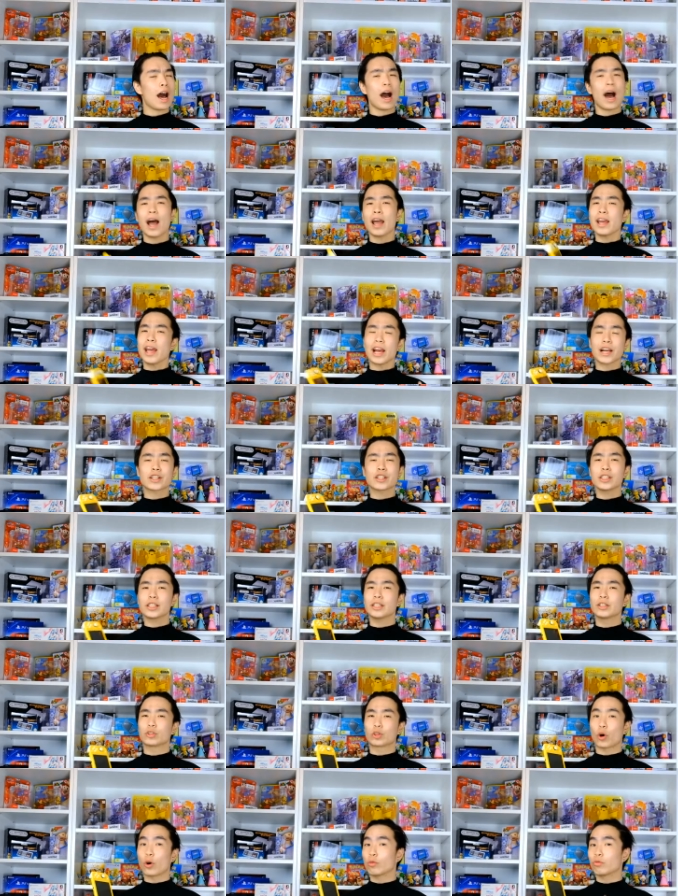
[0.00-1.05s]
I actually
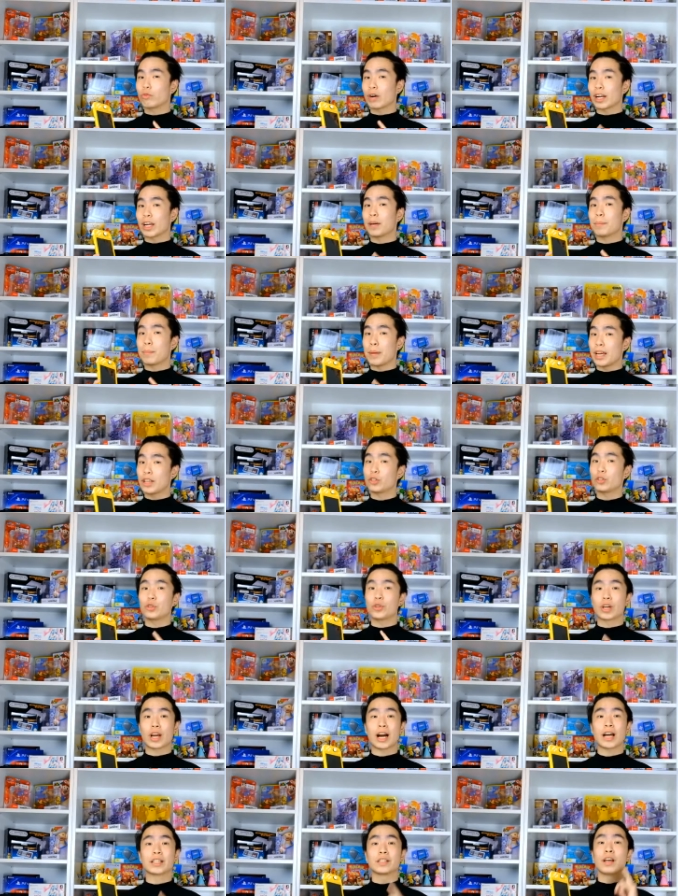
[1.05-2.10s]
don't recommend you
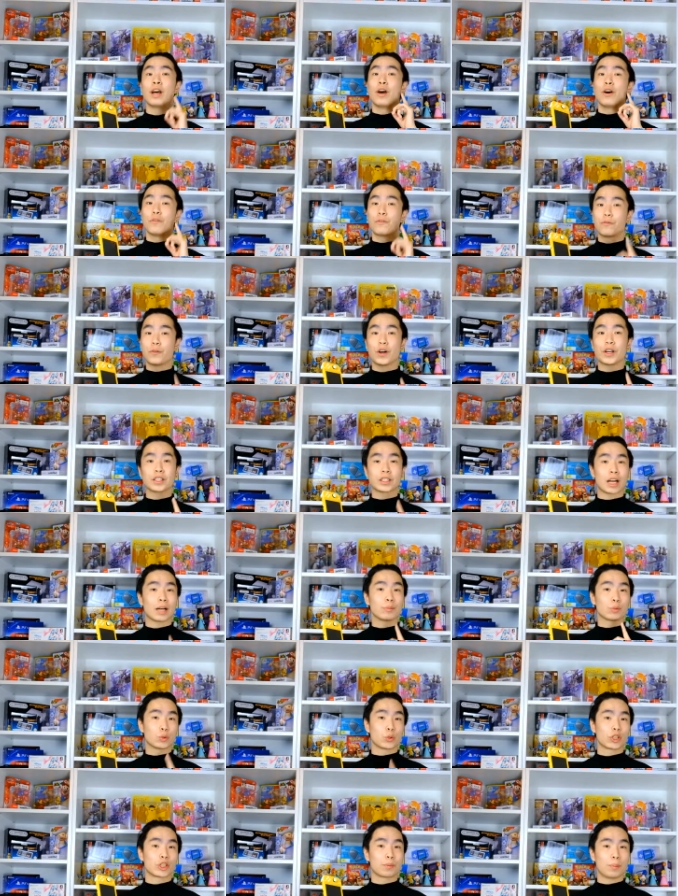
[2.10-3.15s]
guys first time
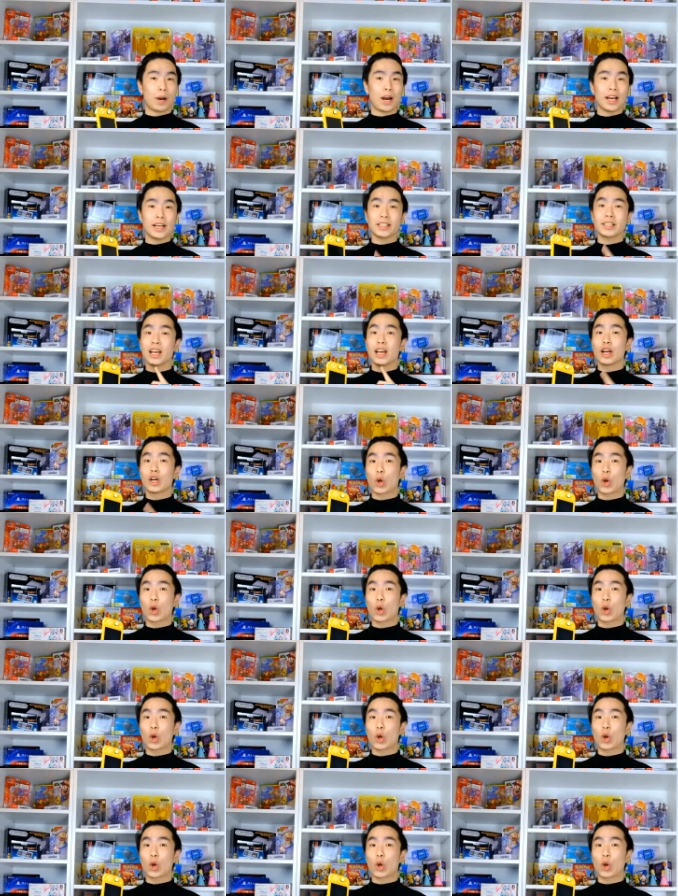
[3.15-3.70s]
Switch buyers